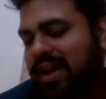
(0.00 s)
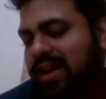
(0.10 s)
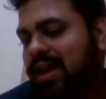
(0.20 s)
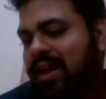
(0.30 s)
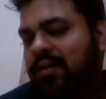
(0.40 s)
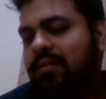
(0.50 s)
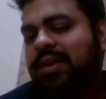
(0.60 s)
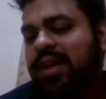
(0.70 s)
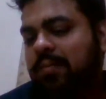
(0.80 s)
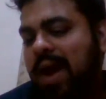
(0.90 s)
And
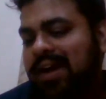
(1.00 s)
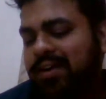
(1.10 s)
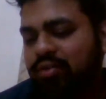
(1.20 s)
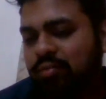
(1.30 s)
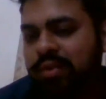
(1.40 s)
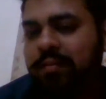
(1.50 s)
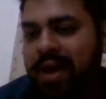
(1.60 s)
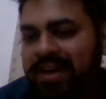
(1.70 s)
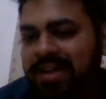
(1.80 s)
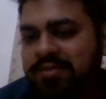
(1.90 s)
with their backroom, their
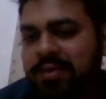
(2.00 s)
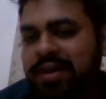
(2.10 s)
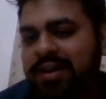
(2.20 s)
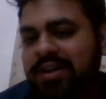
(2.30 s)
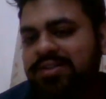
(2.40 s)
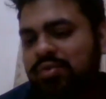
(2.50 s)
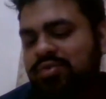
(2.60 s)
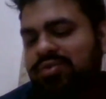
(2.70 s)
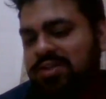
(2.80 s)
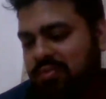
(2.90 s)
management
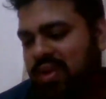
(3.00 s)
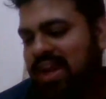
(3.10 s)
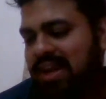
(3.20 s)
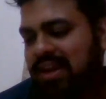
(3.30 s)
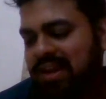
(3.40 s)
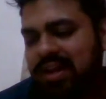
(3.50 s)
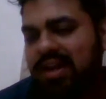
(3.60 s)
issues as well,